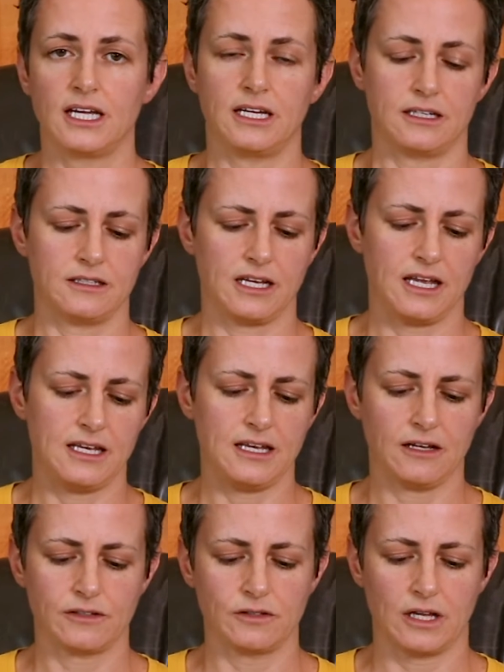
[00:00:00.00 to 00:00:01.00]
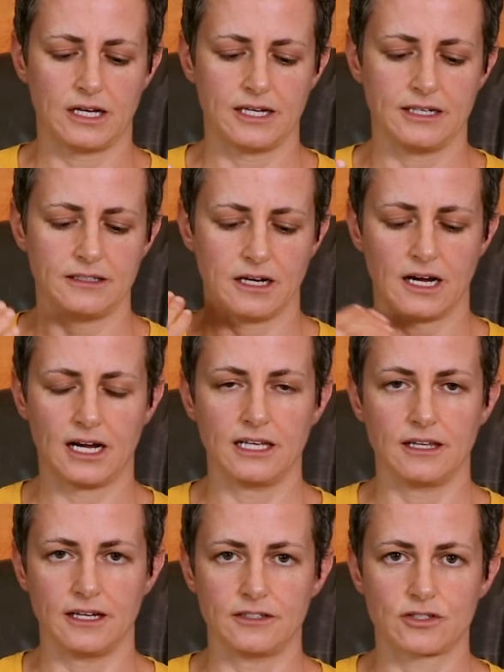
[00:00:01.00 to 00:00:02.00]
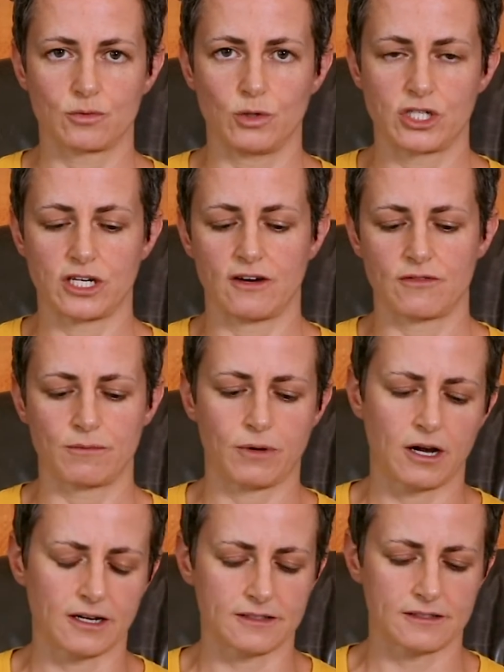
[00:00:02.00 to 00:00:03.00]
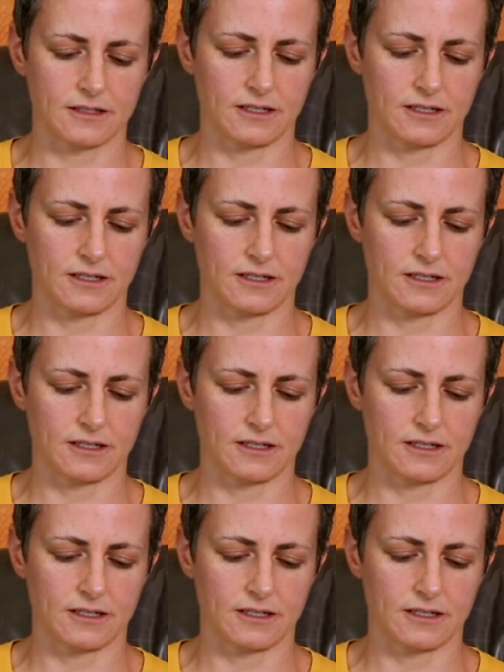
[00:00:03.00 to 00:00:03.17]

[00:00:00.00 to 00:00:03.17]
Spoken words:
And a yellow line highlights whichever box